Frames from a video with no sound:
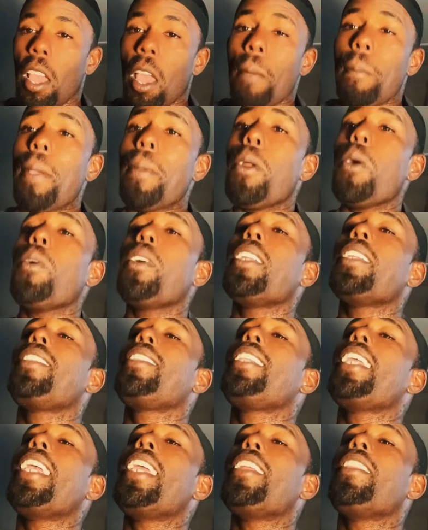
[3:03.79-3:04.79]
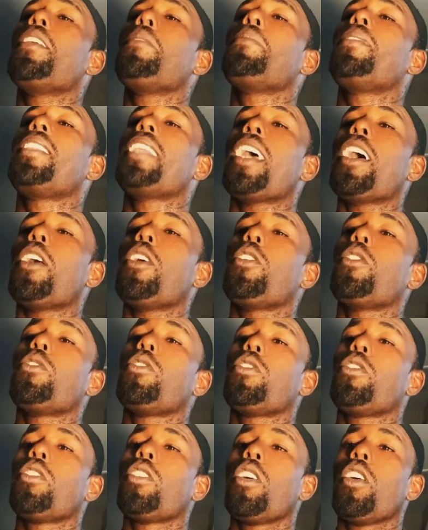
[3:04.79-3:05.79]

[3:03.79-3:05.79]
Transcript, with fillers: People don't want to see themselves